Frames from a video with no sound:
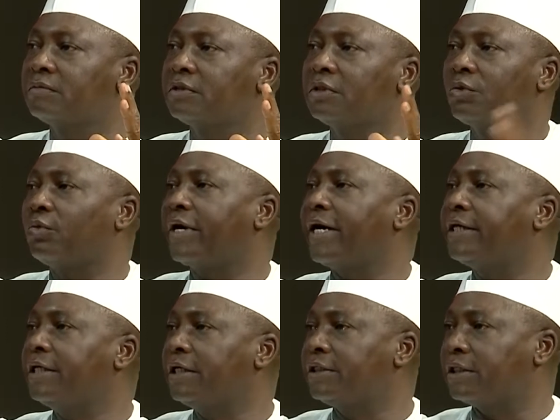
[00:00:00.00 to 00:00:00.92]
We had
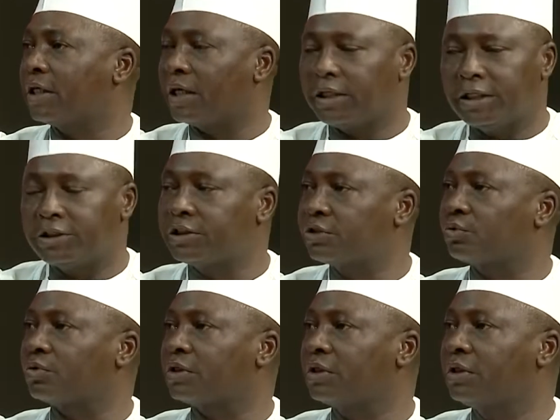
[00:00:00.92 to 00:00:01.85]
issues
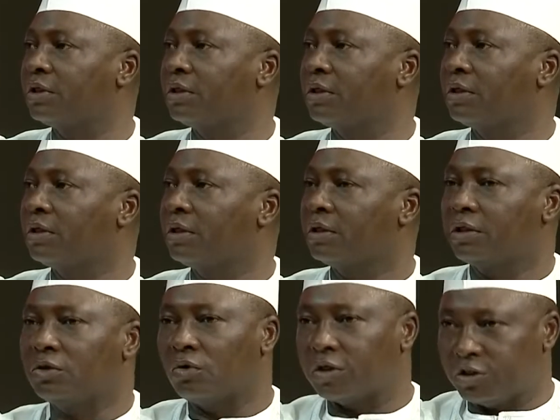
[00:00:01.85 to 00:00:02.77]
with,
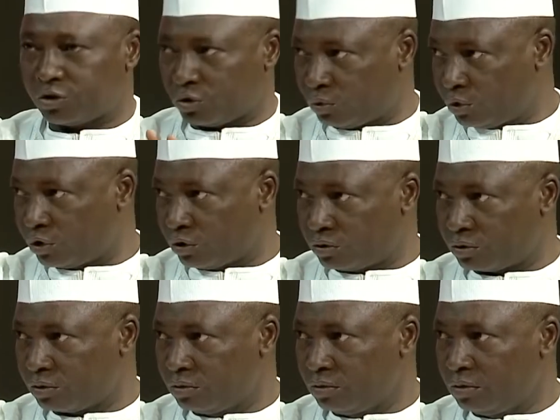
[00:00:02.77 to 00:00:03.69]

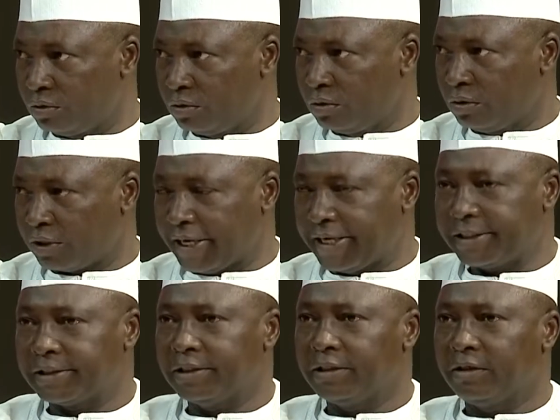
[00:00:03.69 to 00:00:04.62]
institutions,
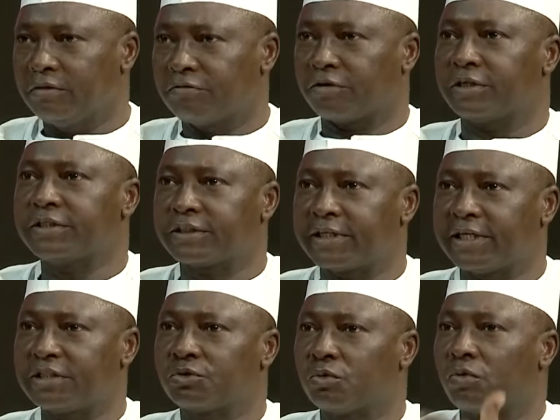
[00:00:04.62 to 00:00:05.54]
right? For
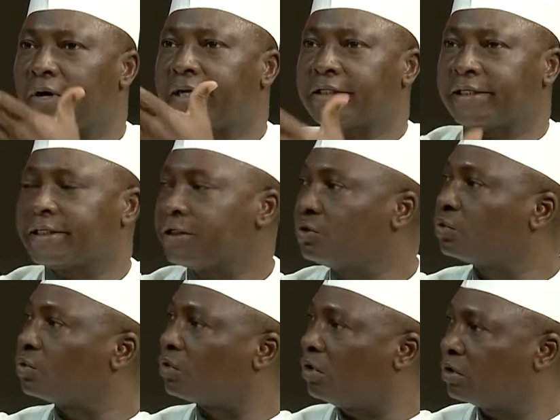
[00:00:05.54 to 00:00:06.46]
instance, we were taken
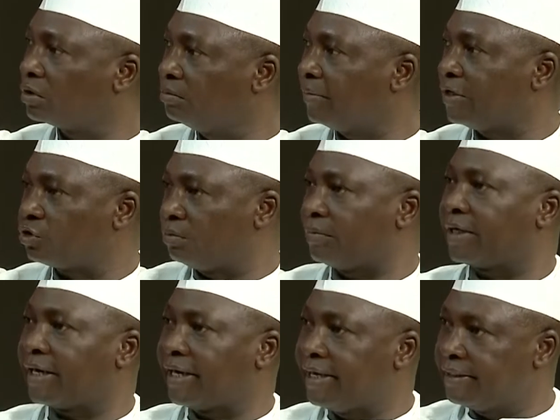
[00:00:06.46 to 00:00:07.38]
to court by some
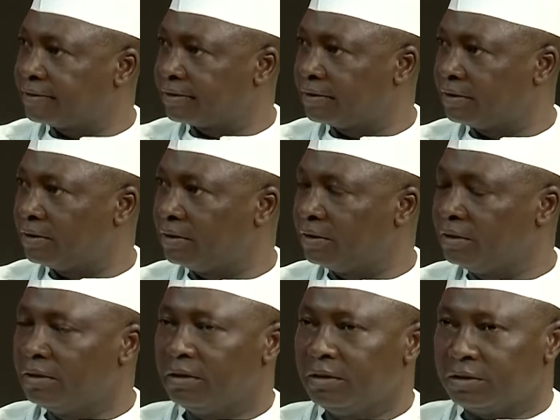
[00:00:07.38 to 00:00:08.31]
clients.
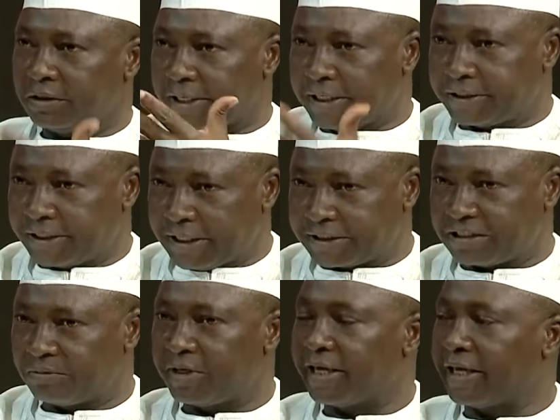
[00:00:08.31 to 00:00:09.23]
The National
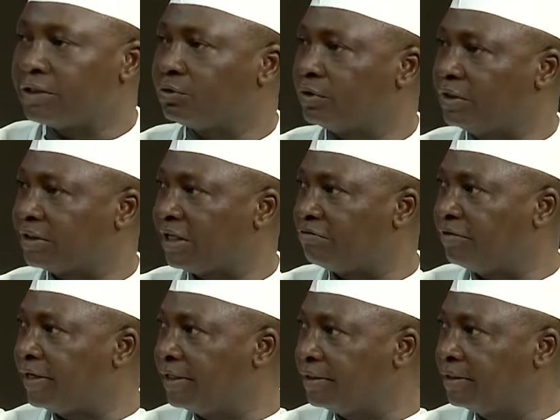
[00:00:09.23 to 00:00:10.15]
Assembly had to
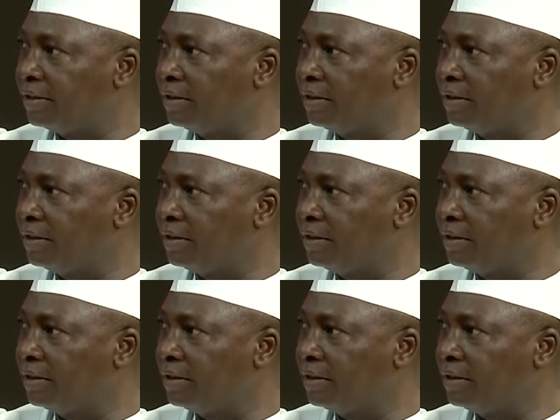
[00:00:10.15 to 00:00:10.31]
intervene.